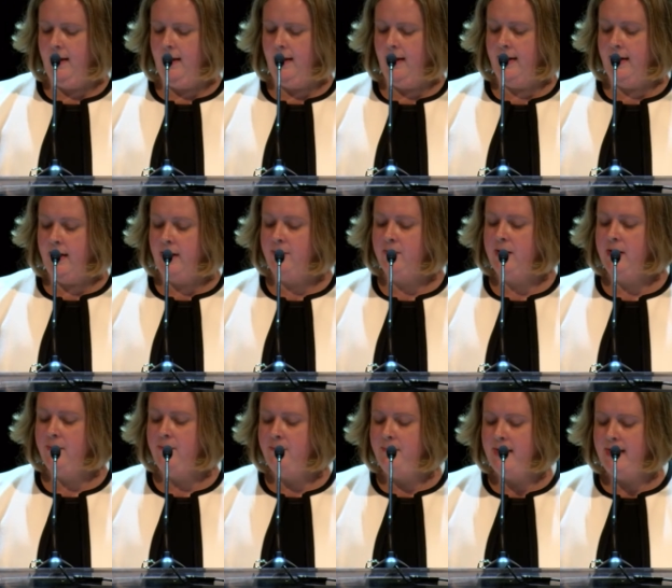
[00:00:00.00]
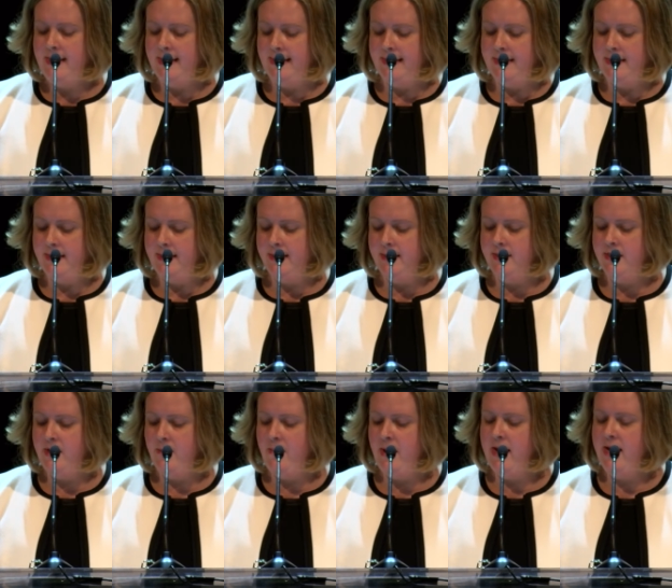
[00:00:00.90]
And I am committed
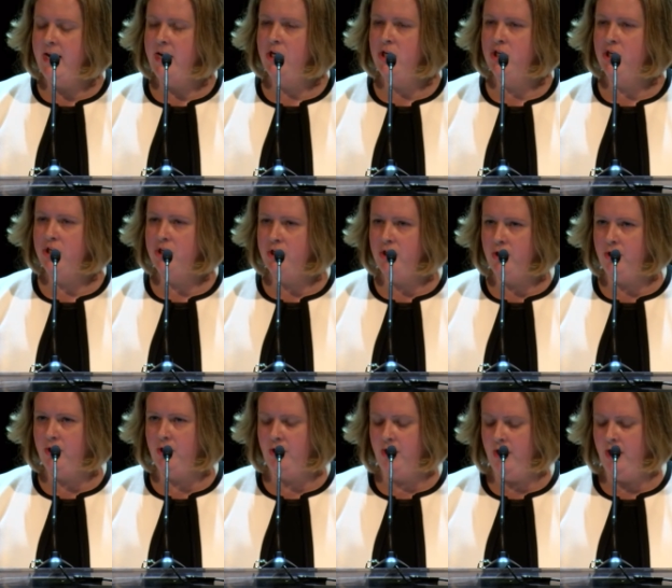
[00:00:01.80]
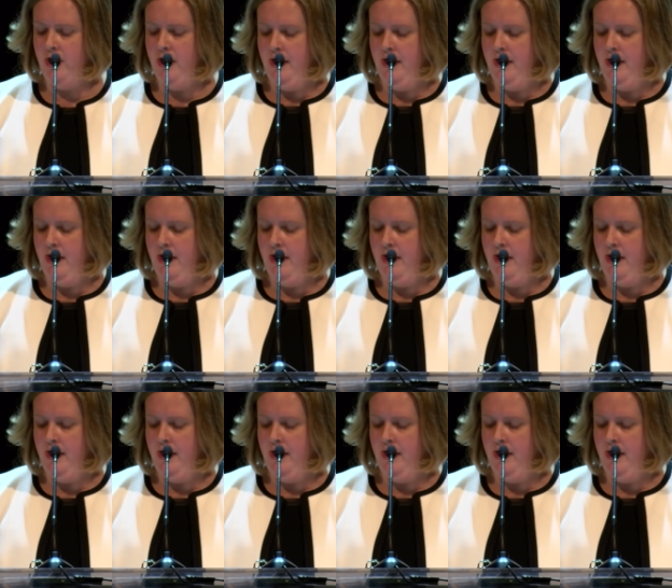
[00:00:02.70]
to making sure